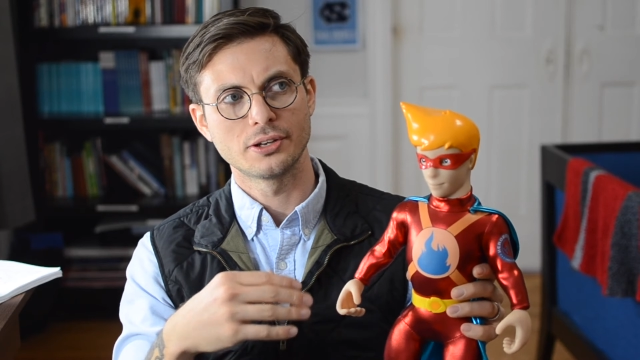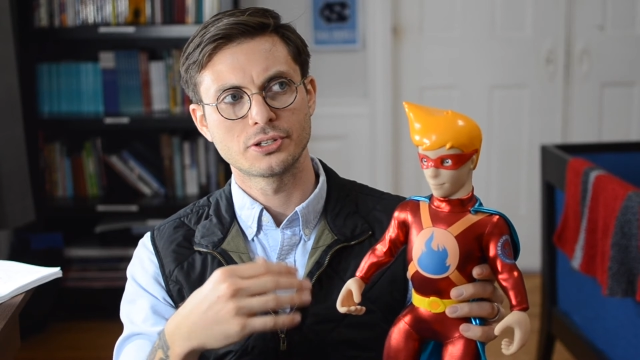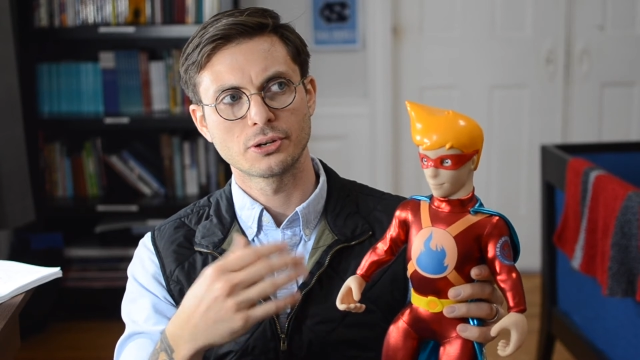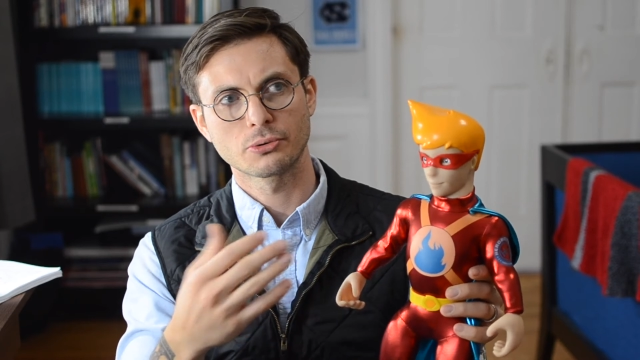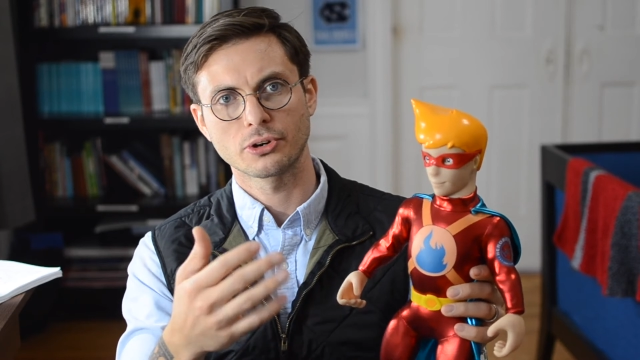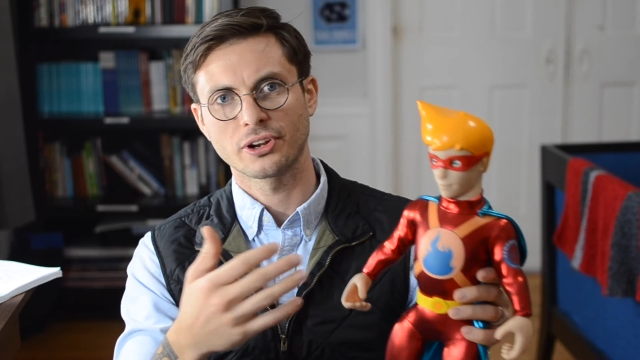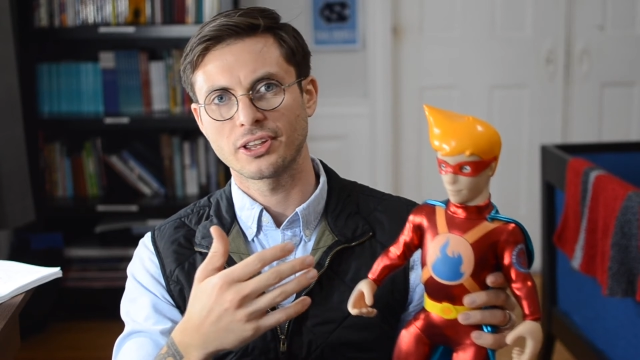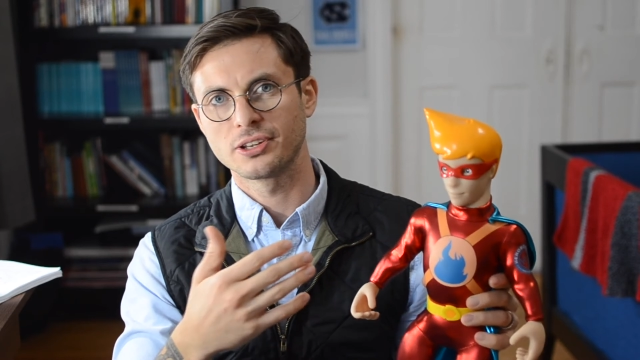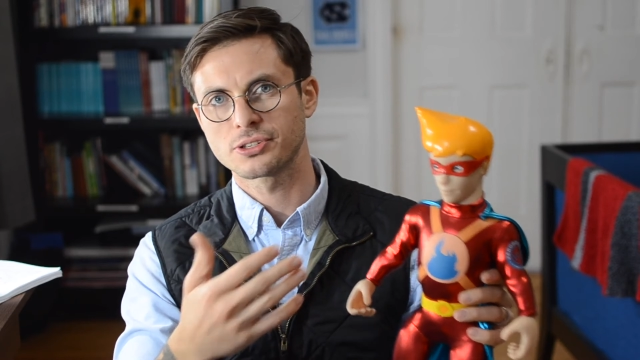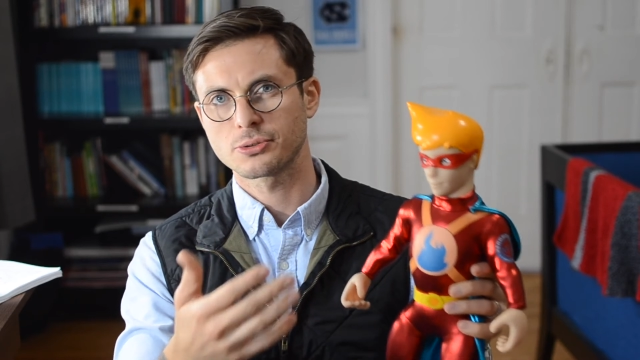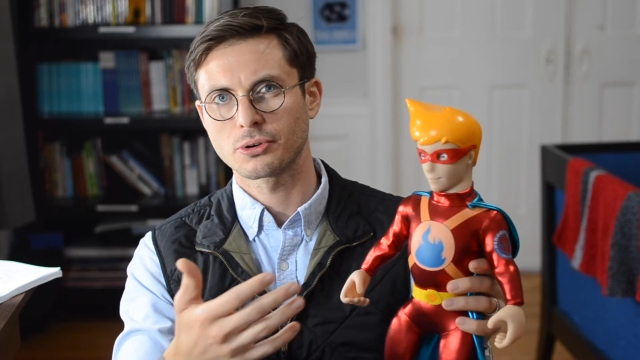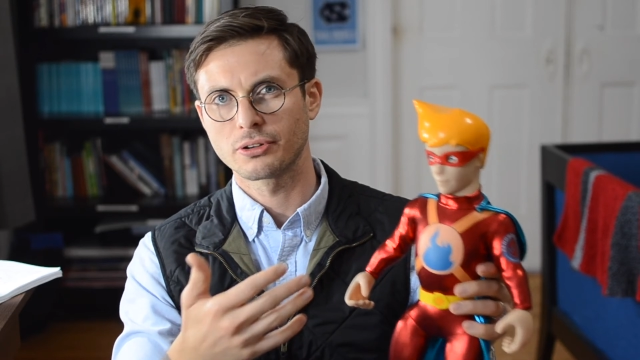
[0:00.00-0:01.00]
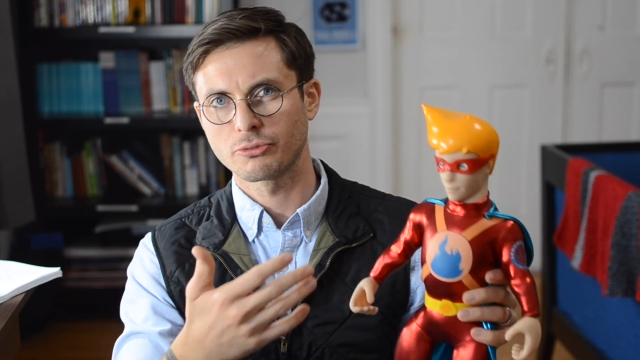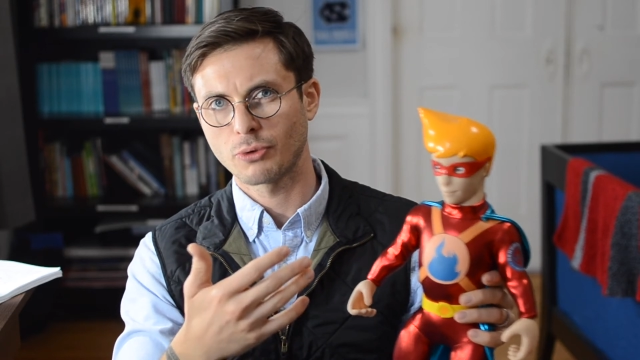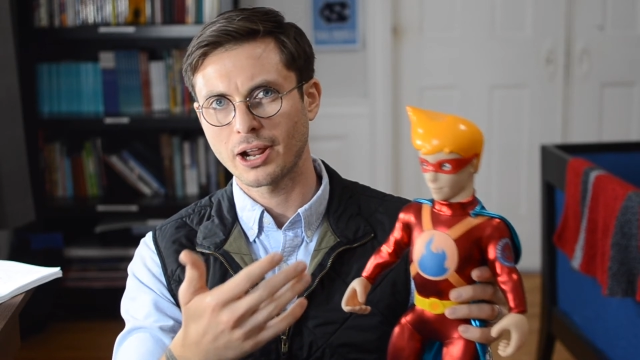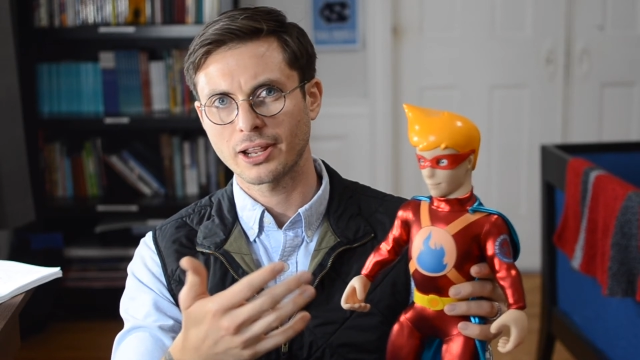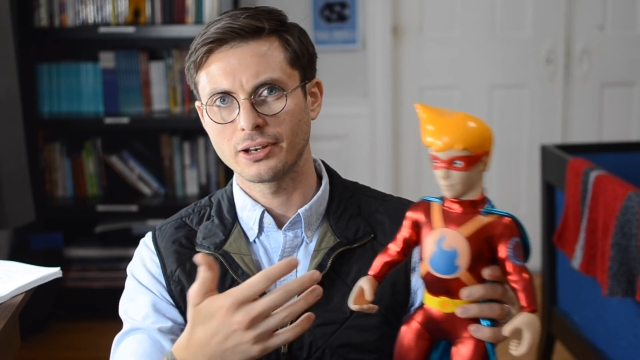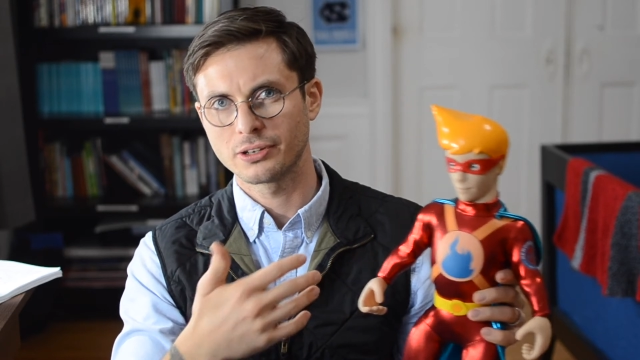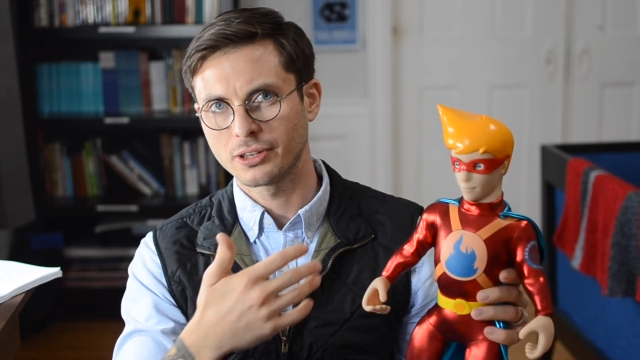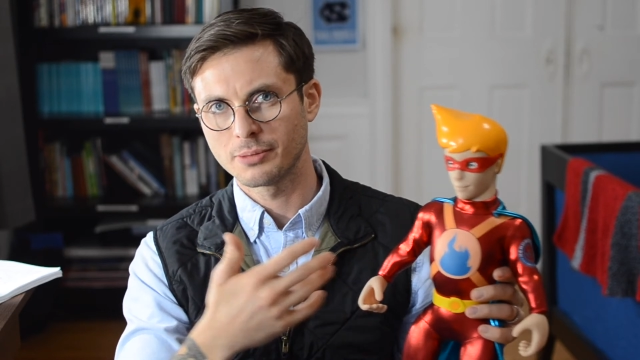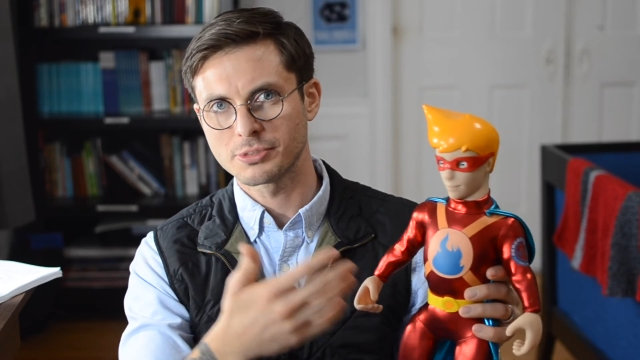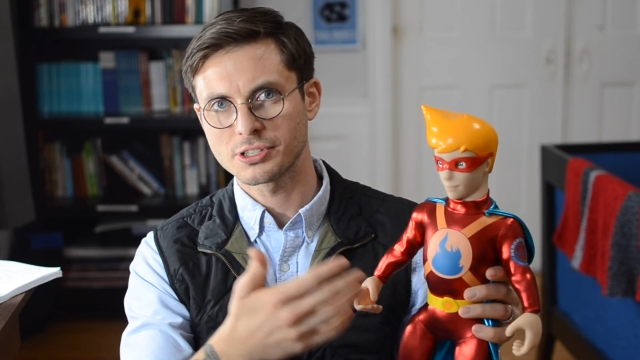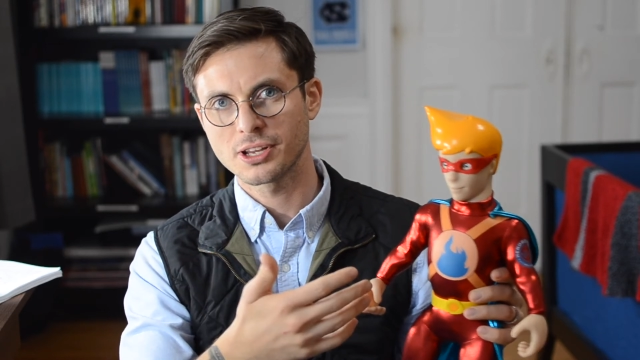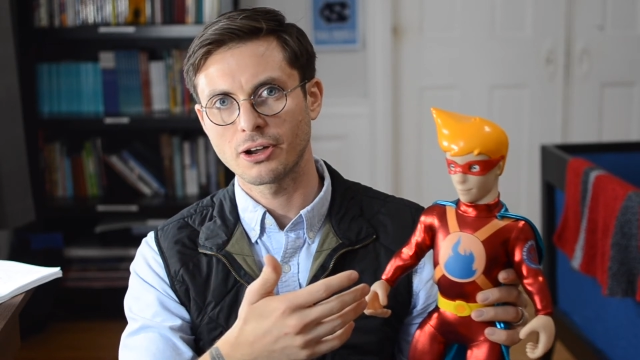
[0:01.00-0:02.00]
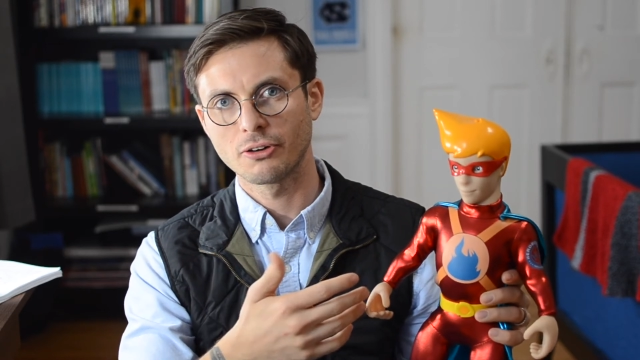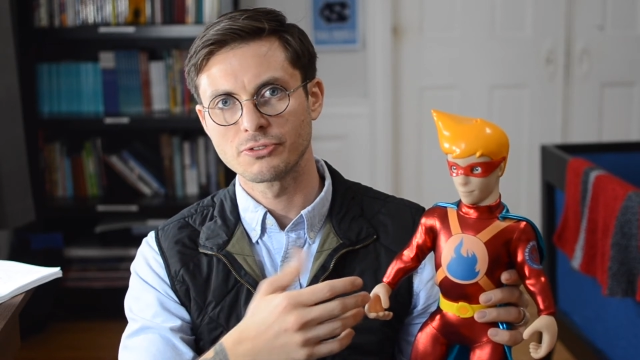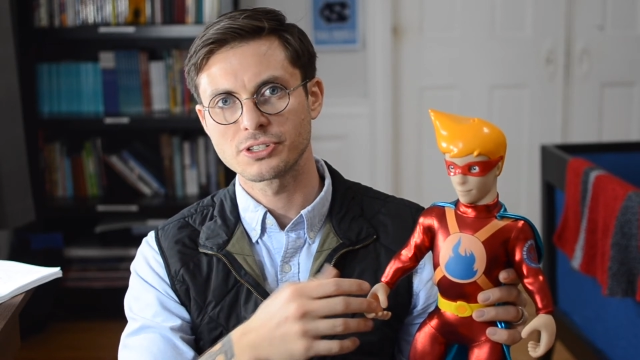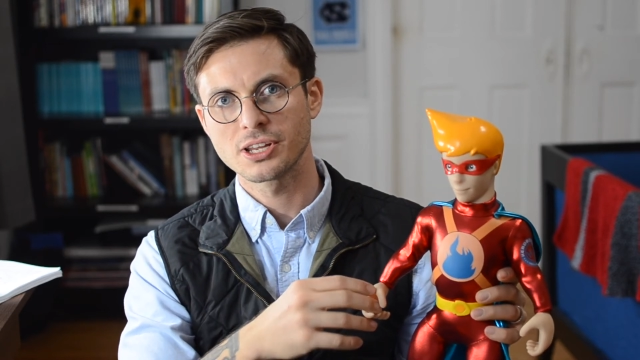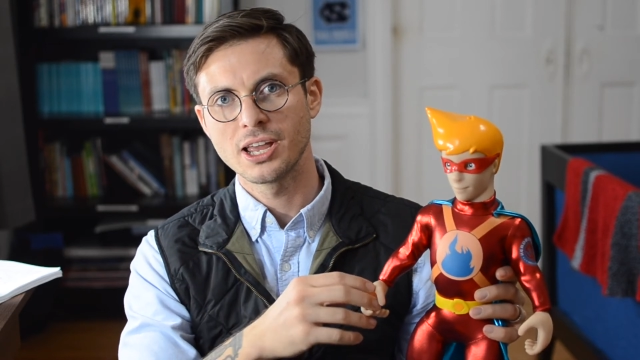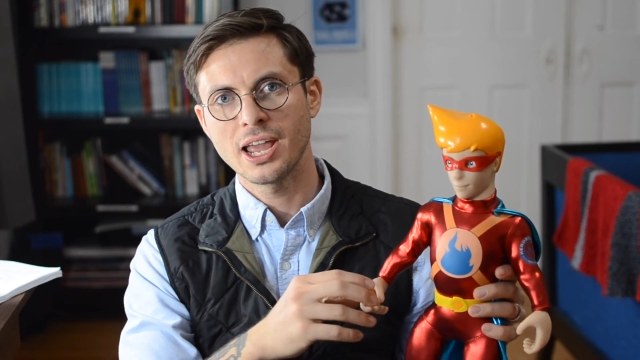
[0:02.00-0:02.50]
children can sort of reckon to themselves.